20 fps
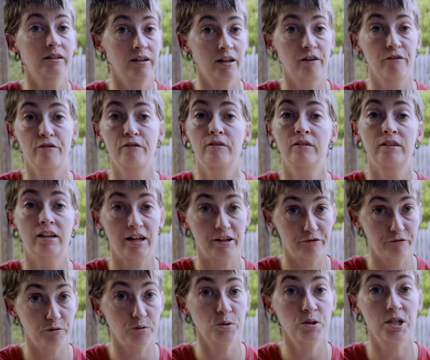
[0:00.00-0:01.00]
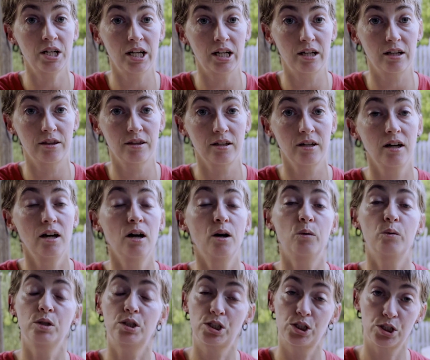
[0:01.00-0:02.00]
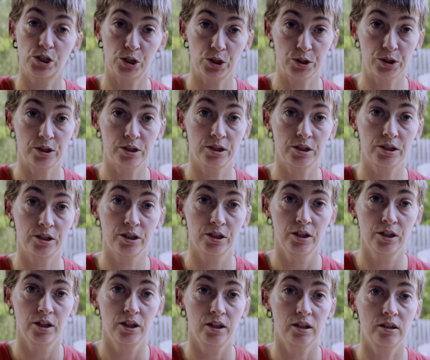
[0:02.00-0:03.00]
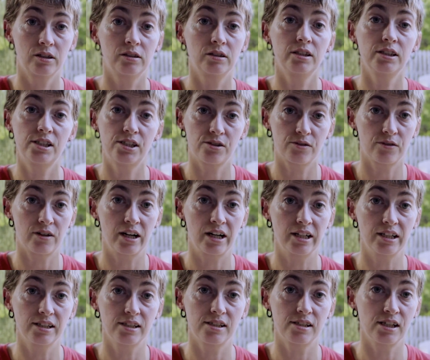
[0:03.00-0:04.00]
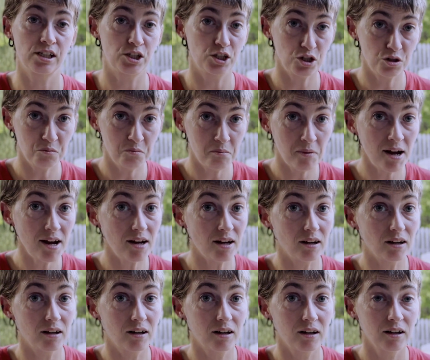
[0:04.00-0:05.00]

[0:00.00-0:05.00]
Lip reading: life or death with certain glycerites that you make,